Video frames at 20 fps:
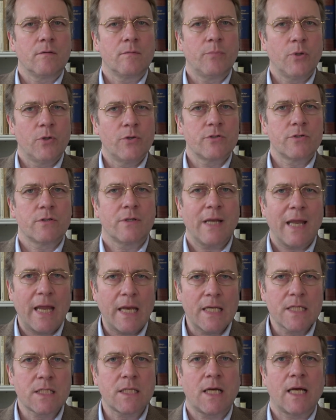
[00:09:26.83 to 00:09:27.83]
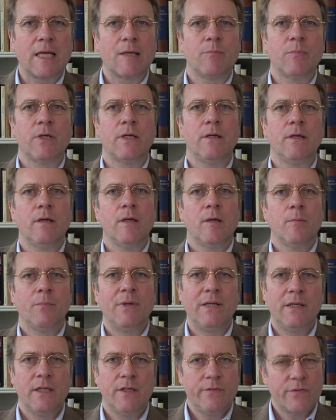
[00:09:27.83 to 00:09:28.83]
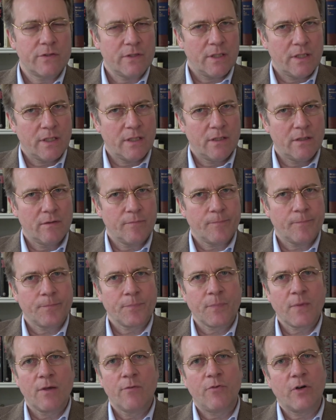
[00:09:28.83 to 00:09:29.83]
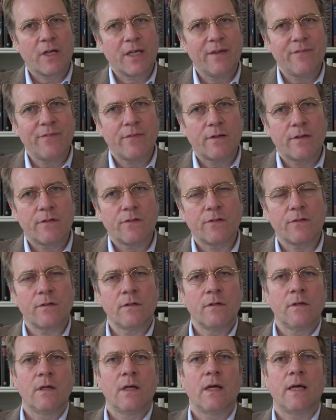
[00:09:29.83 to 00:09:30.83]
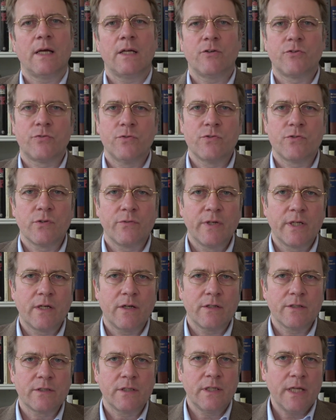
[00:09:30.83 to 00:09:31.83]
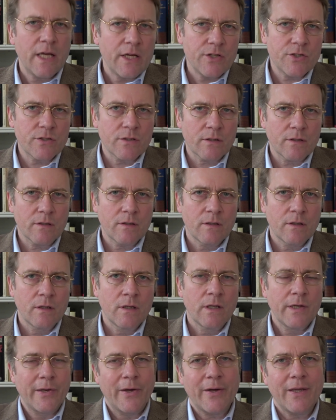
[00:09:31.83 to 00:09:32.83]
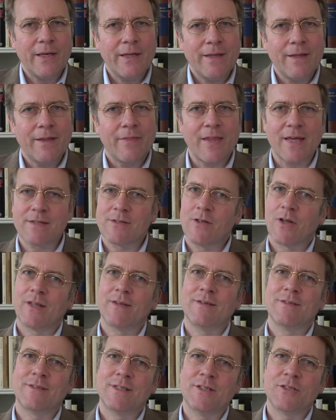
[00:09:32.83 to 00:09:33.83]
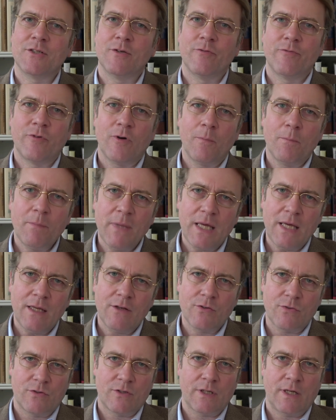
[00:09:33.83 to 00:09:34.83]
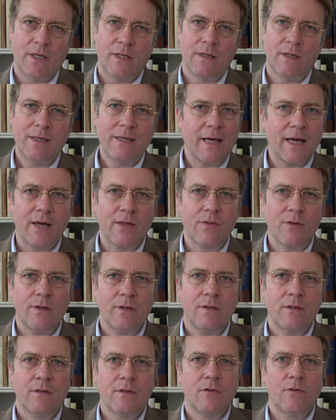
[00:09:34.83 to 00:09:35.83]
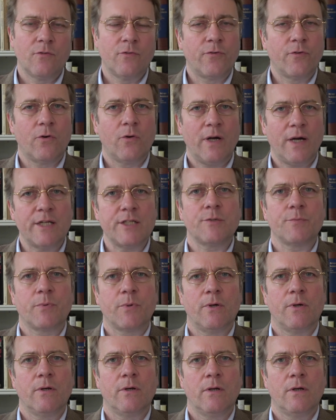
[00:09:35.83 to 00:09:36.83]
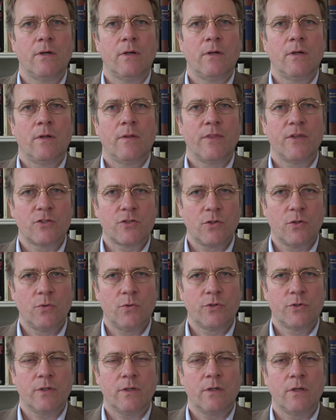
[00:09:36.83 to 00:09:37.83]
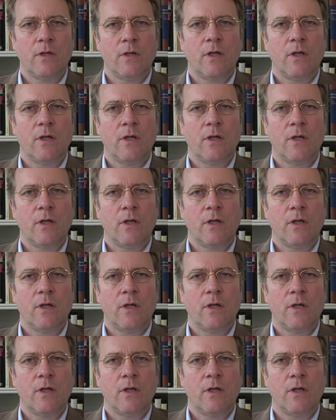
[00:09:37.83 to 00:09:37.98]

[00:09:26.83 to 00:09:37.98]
person inside me believes in forgiveness and truth and reconciliation. Luckily, that's not a decision for me to take, neither for Asbjørn, the soldier.